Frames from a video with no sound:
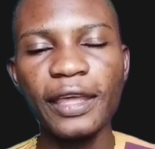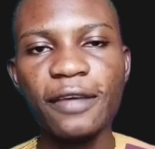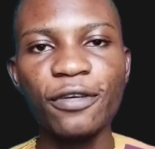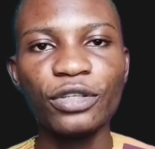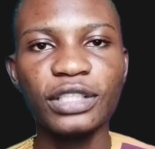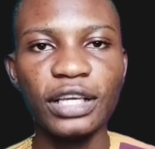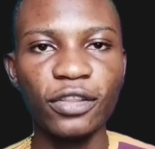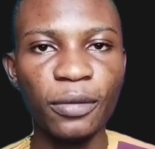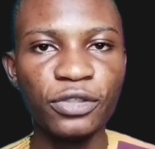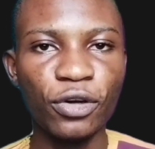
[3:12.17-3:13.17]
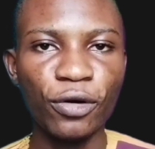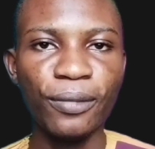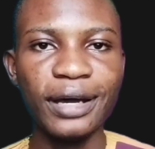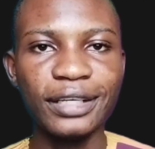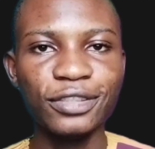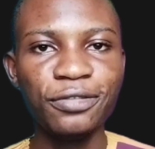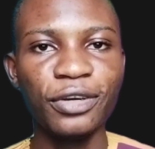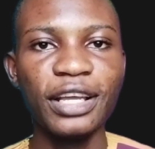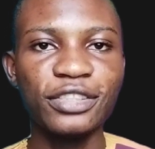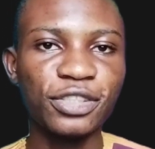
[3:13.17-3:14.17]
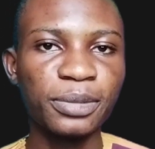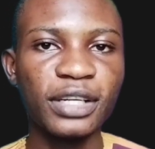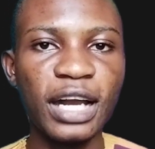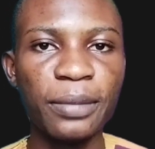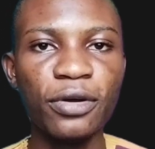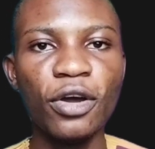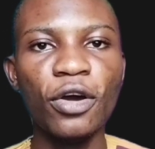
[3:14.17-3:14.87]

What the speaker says: give us a thumbs up and don't forget to subscribe